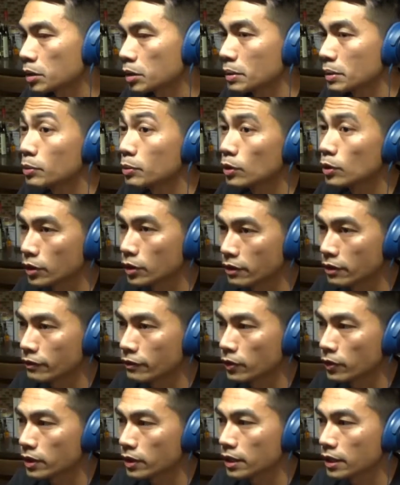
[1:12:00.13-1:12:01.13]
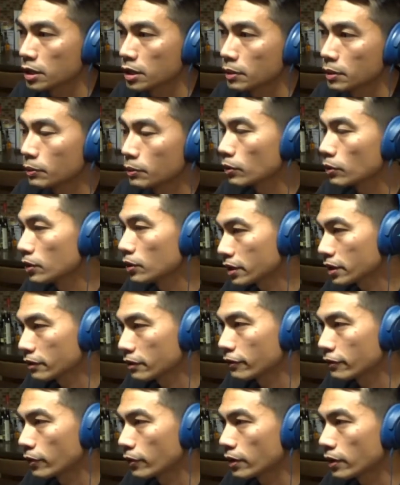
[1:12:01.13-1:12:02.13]
it are the people looking for it, and the people who are
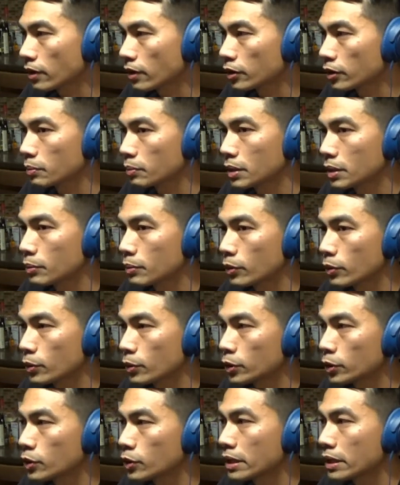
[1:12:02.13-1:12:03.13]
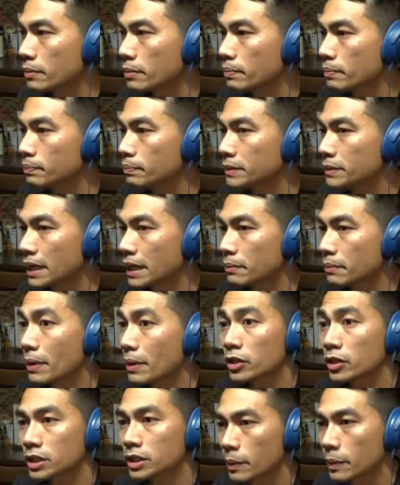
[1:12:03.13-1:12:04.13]
looking for it are the people who are trying to take
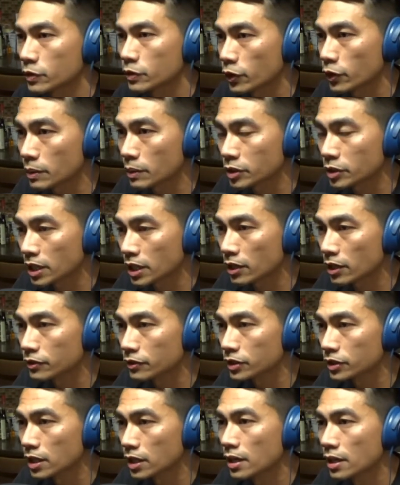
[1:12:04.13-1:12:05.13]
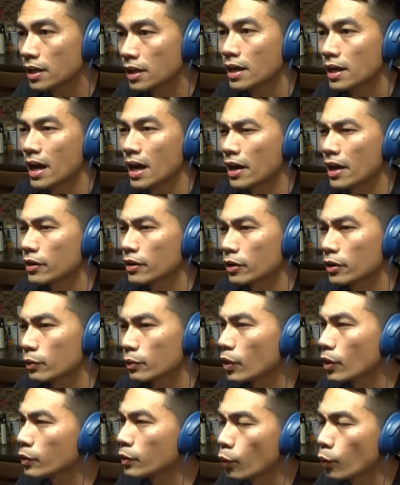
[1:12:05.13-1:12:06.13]
better steps for themselves. And they're
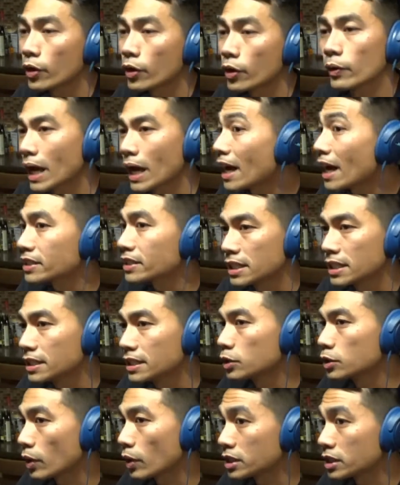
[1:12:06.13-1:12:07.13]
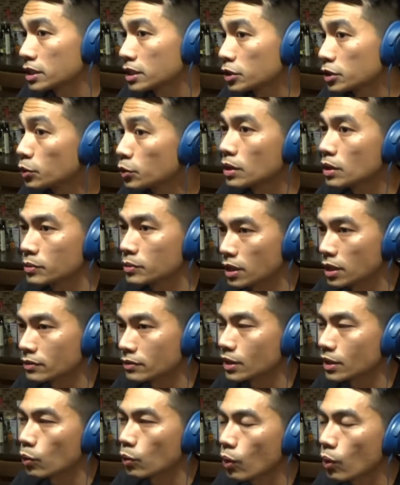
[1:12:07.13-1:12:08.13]
wondering, asking these questions to
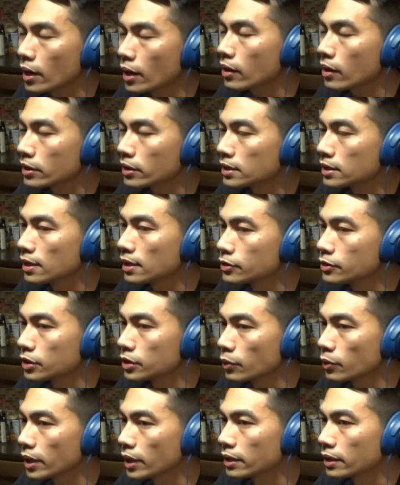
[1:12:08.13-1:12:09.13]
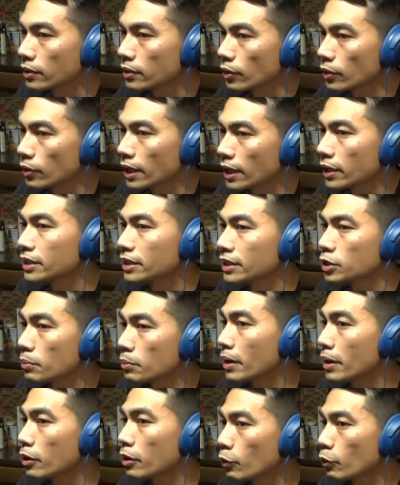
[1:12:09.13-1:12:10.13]
themselves, like, why aren't I losing weight? Or like, is there
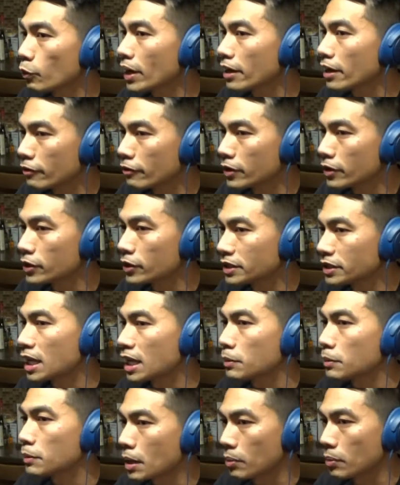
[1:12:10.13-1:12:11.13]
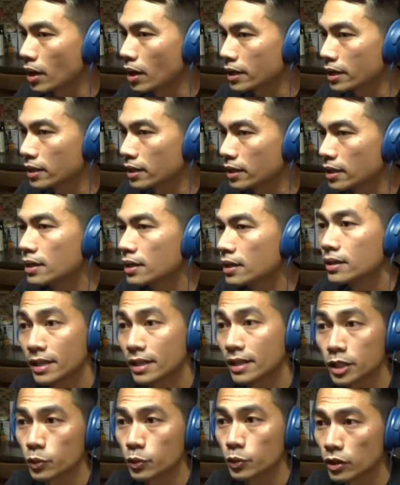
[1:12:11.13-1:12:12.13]
a better way of understanding my body?
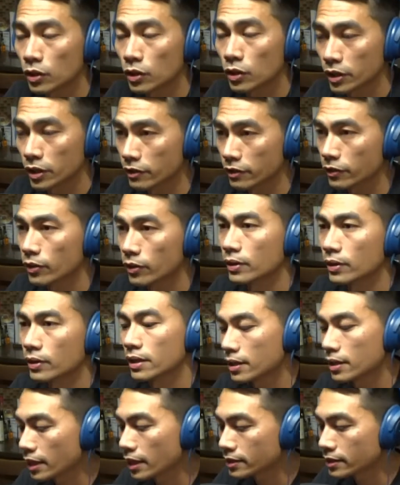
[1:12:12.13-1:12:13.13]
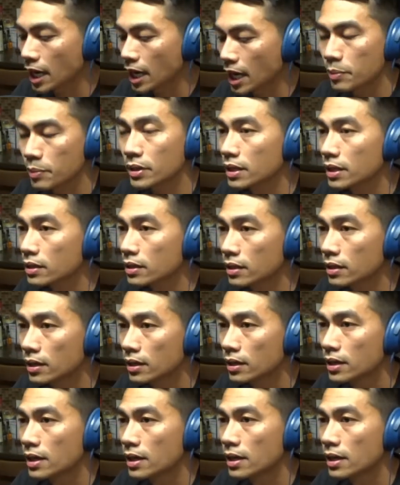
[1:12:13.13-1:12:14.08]
That's what they're looking for. And then they type it in,